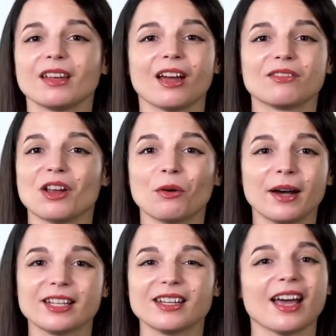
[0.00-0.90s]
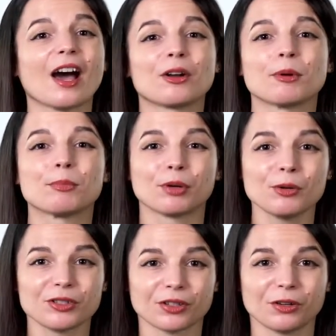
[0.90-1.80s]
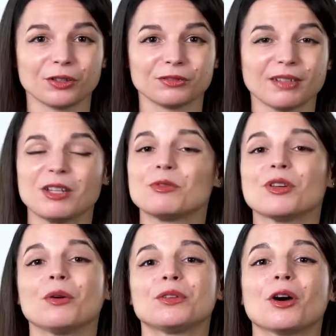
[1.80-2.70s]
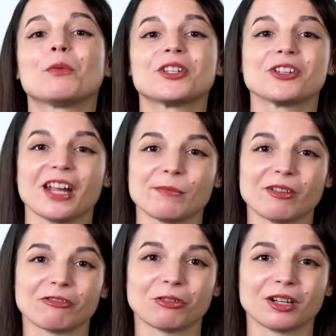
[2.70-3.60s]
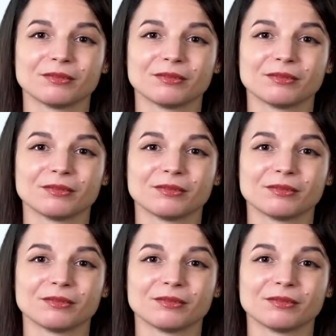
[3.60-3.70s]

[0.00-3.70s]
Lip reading: have no idea how to approach the goal and you don't know what you're aiming for.